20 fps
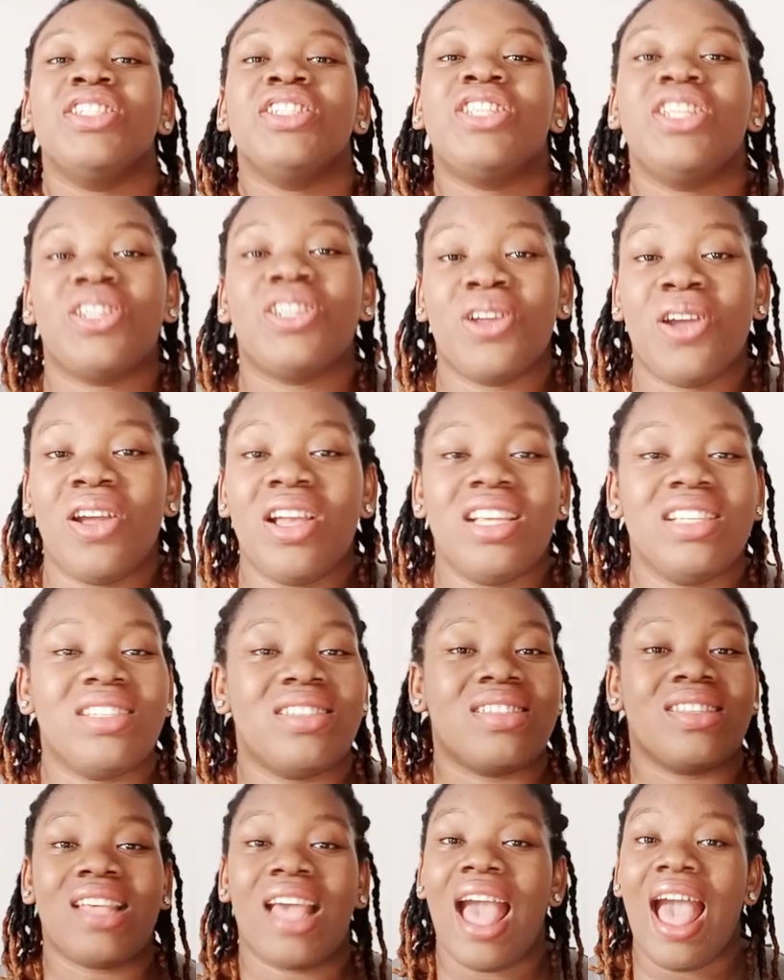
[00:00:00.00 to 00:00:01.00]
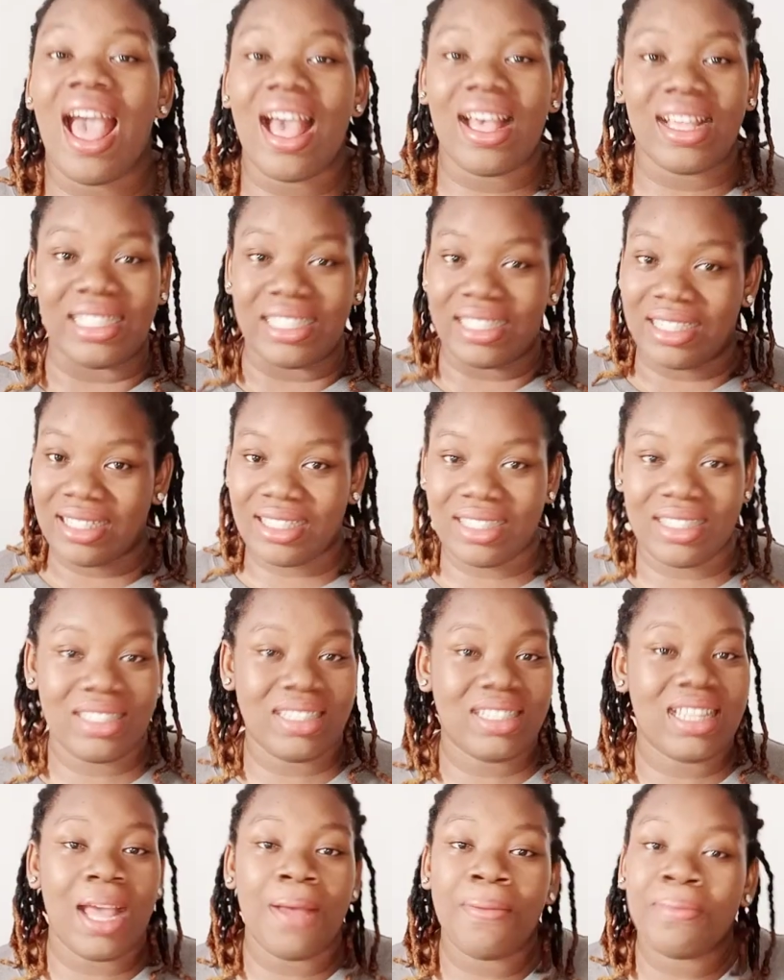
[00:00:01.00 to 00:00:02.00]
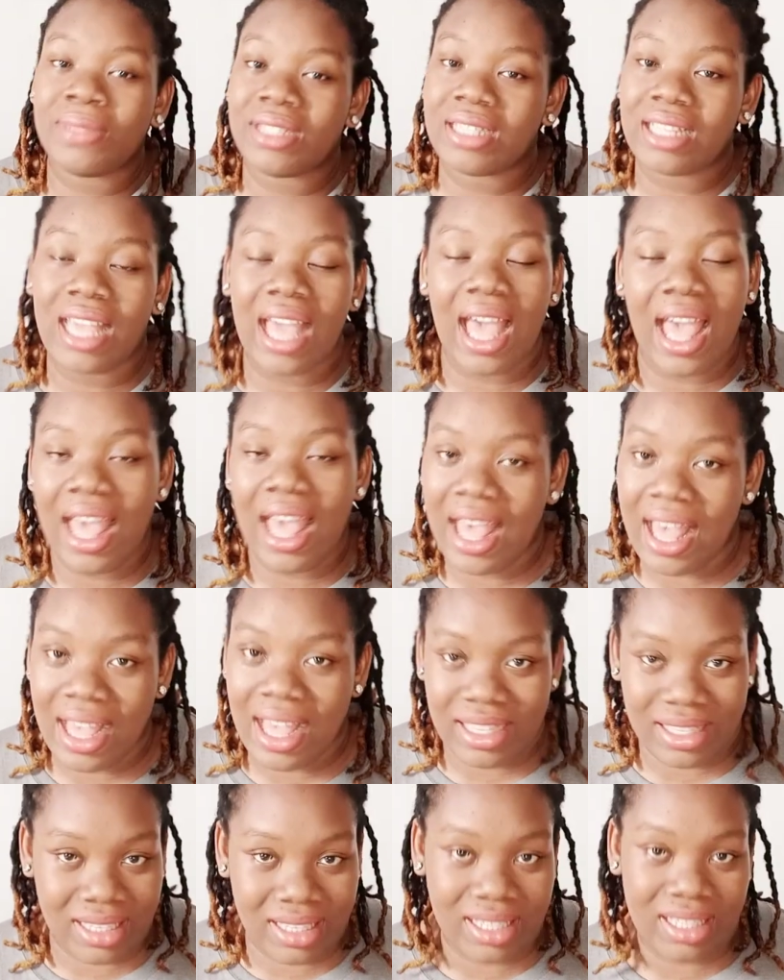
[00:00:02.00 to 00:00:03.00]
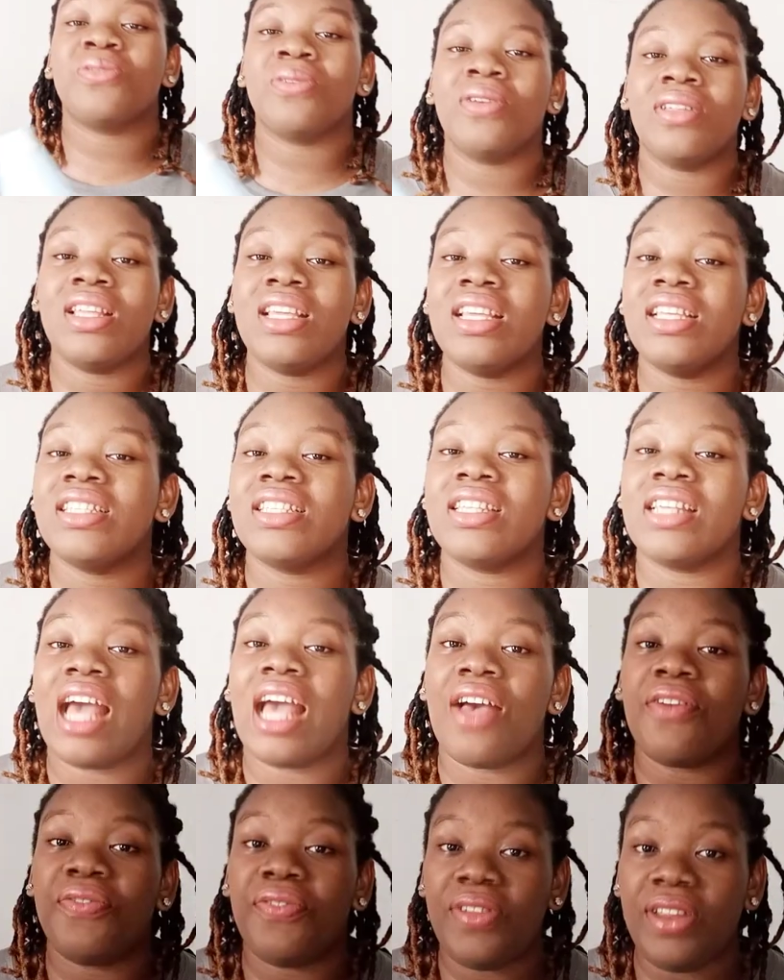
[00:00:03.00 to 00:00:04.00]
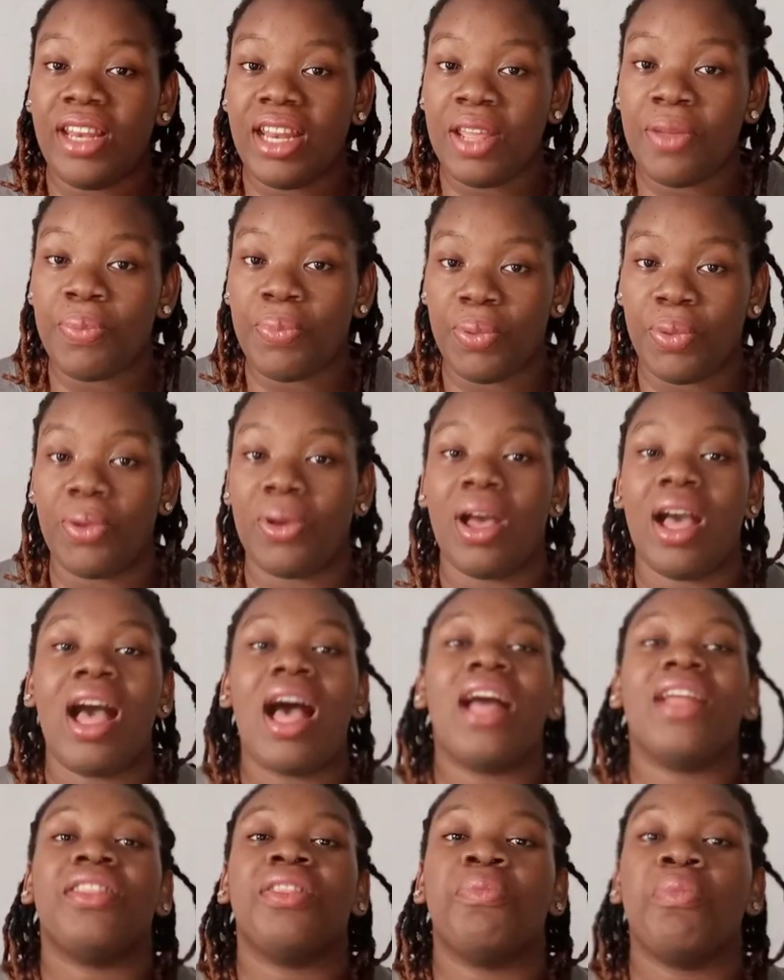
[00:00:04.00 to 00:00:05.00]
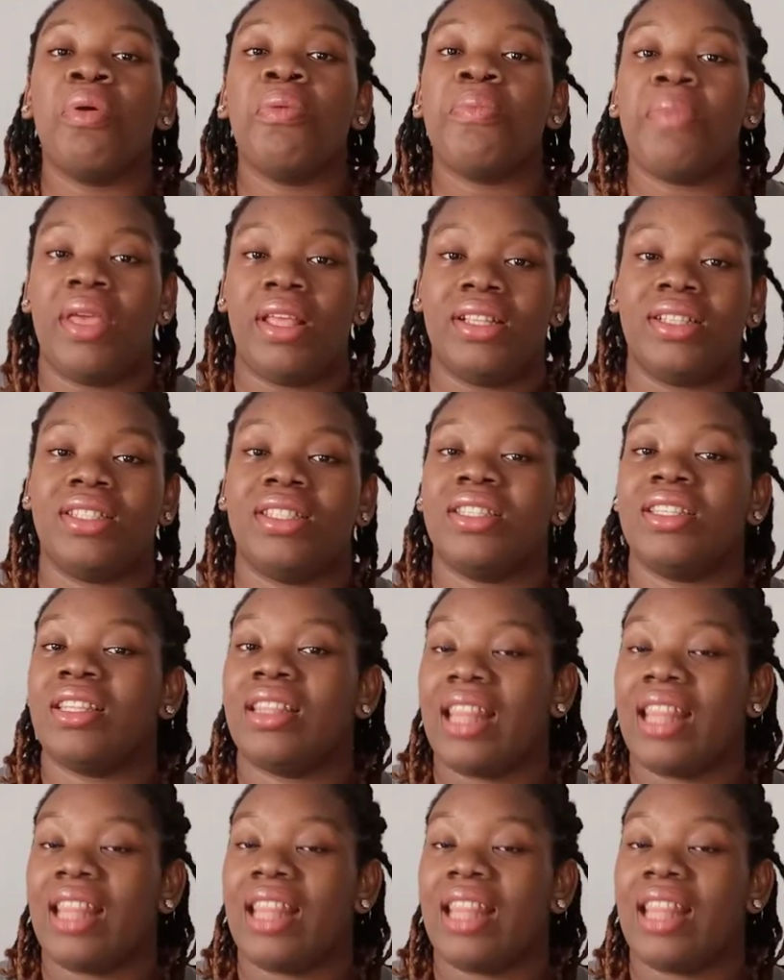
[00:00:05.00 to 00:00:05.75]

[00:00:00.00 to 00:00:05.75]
Chico is scarce. Damn scarce. This one is available at the moment.